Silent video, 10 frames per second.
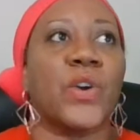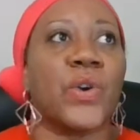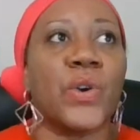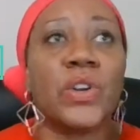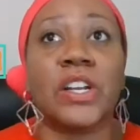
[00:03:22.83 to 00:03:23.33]

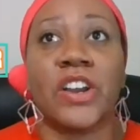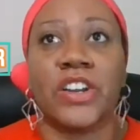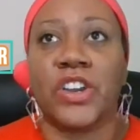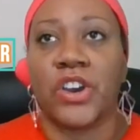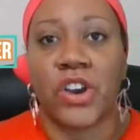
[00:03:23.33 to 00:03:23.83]
early in
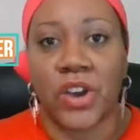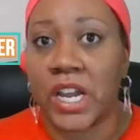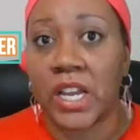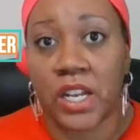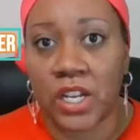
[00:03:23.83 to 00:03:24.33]
the year,
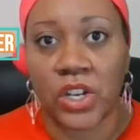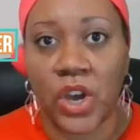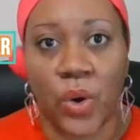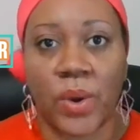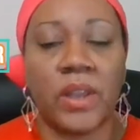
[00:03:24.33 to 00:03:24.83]
he didn't
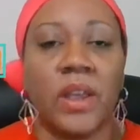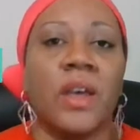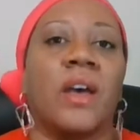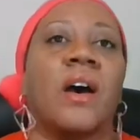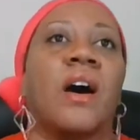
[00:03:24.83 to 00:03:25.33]
know it.
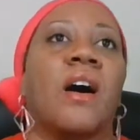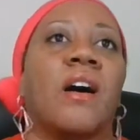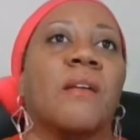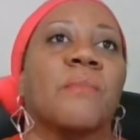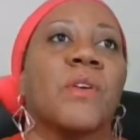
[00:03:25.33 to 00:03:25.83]

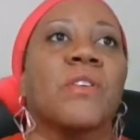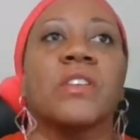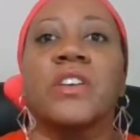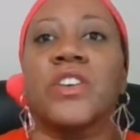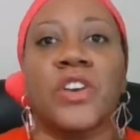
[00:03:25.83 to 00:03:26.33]

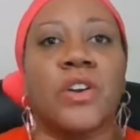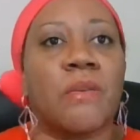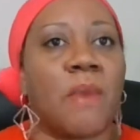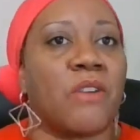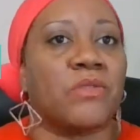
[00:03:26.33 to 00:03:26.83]
Early in the year,
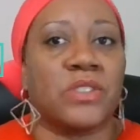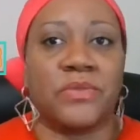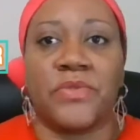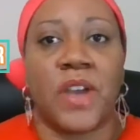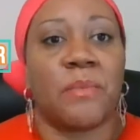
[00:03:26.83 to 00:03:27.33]
about
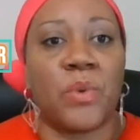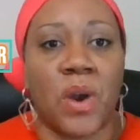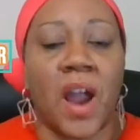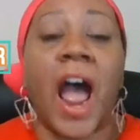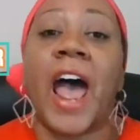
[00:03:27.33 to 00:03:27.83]

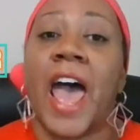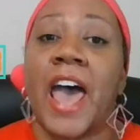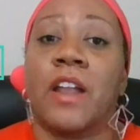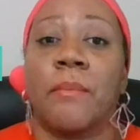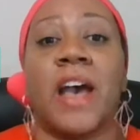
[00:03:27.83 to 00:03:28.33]
February, I
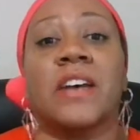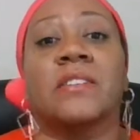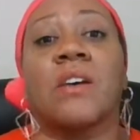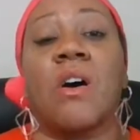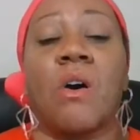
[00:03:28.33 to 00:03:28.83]
add him
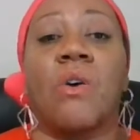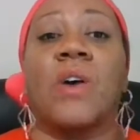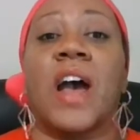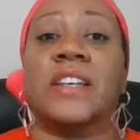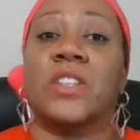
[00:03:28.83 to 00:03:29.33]
as
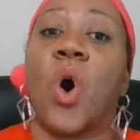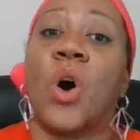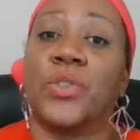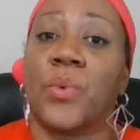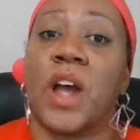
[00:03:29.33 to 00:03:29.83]
an
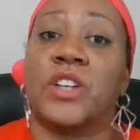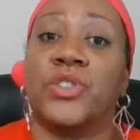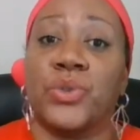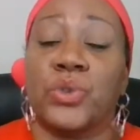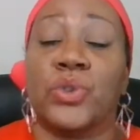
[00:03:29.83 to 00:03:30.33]

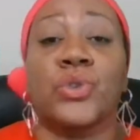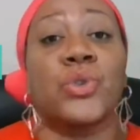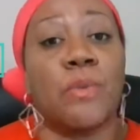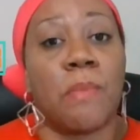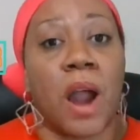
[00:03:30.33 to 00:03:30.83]
authorized user
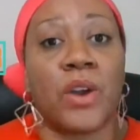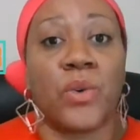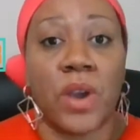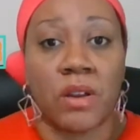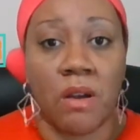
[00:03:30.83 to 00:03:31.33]
to my
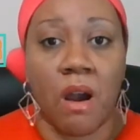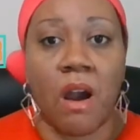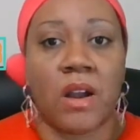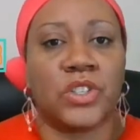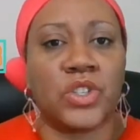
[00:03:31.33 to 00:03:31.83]
credit
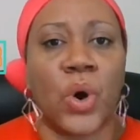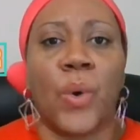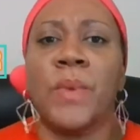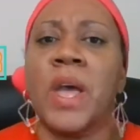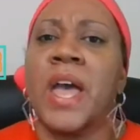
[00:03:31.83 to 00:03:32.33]
card.
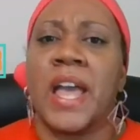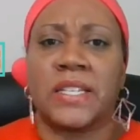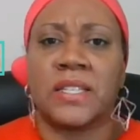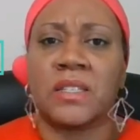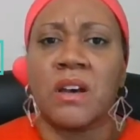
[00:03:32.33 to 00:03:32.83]
So
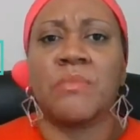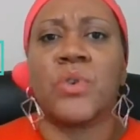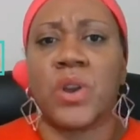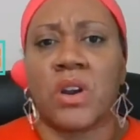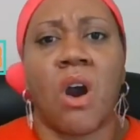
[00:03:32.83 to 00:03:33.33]
in some
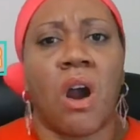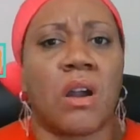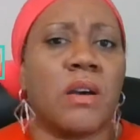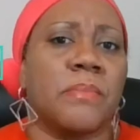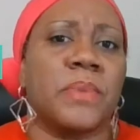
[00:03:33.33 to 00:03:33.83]
credit
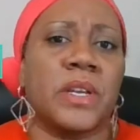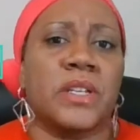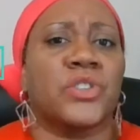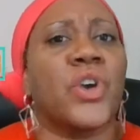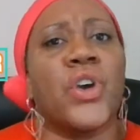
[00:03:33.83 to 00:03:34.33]
card
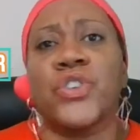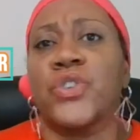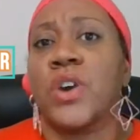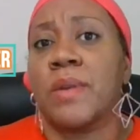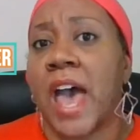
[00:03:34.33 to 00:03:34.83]
companies, you
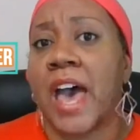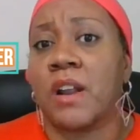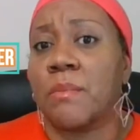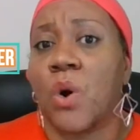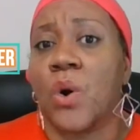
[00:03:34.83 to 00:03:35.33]
can add
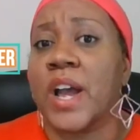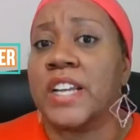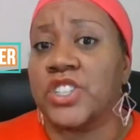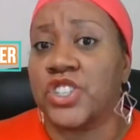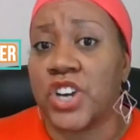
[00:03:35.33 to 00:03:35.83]
them on
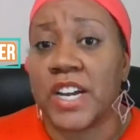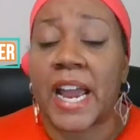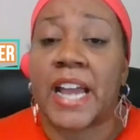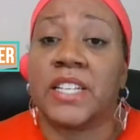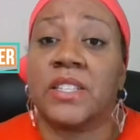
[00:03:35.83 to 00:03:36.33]
as young
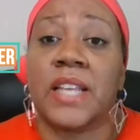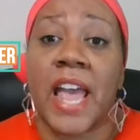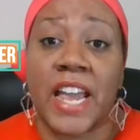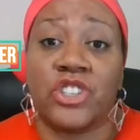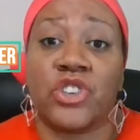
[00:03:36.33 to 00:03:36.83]
as the
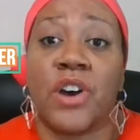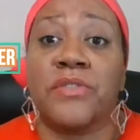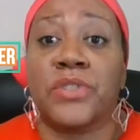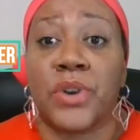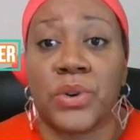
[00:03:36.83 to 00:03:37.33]
age
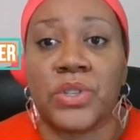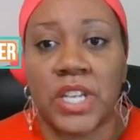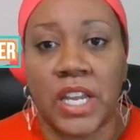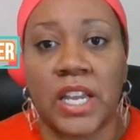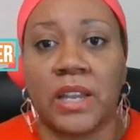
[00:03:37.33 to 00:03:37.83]
of
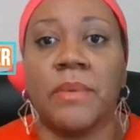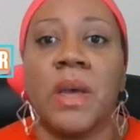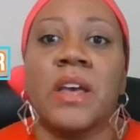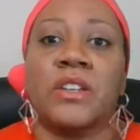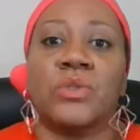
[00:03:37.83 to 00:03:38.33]
13.
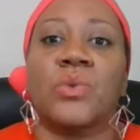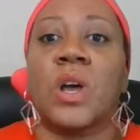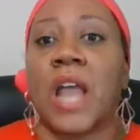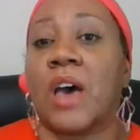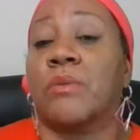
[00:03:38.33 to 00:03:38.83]
This will
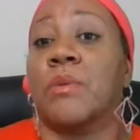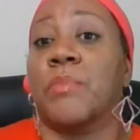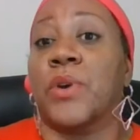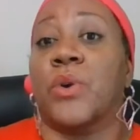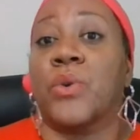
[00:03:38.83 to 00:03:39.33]
allow them to
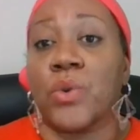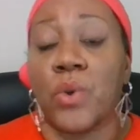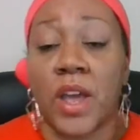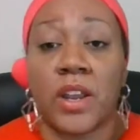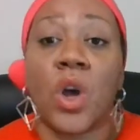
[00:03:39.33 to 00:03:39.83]
build
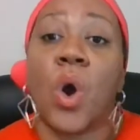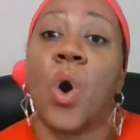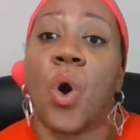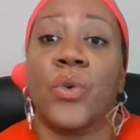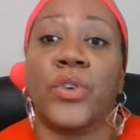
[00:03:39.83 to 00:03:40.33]
credit
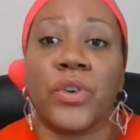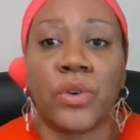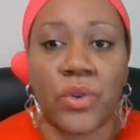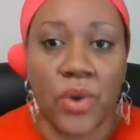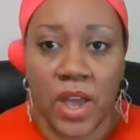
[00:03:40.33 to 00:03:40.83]
on your
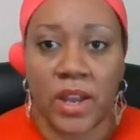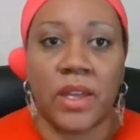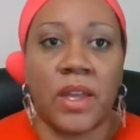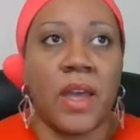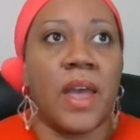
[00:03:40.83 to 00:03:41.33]

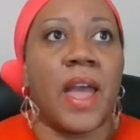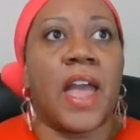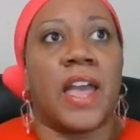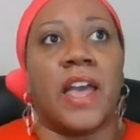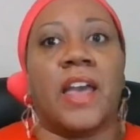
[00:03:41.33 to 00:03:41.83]
credit.
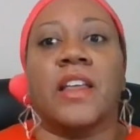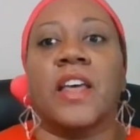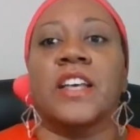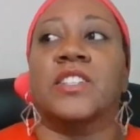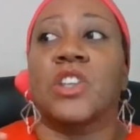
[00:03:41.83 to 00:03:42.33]

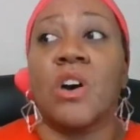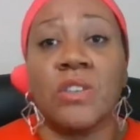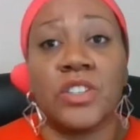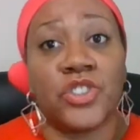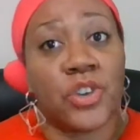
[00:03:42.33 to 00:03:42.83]
And as long
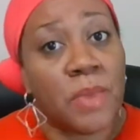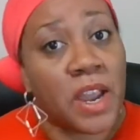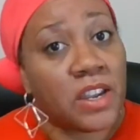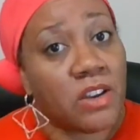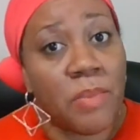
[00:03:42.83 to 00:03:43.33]
as you're
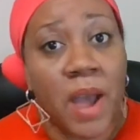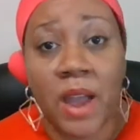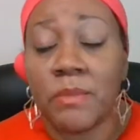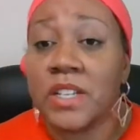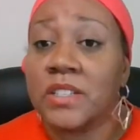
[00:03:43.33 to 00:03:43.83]
making your
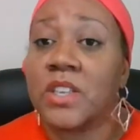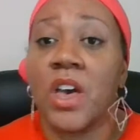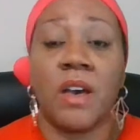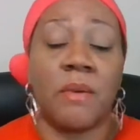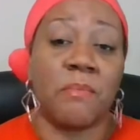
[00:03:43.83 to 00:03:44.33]
payments,
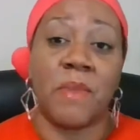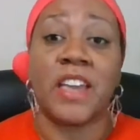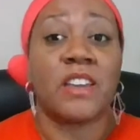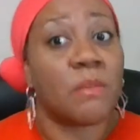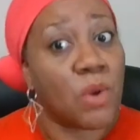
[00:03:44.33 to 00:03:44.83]

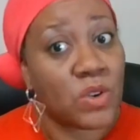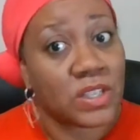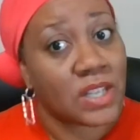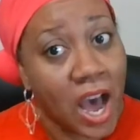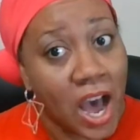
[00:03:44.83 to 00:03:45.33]
making them on
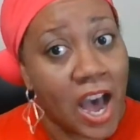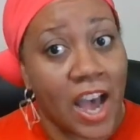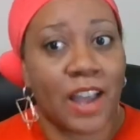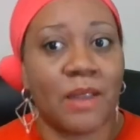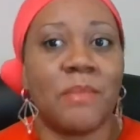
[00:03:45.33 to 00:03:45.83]

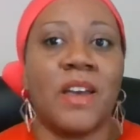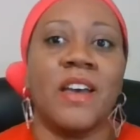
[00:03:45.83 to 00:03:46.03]
time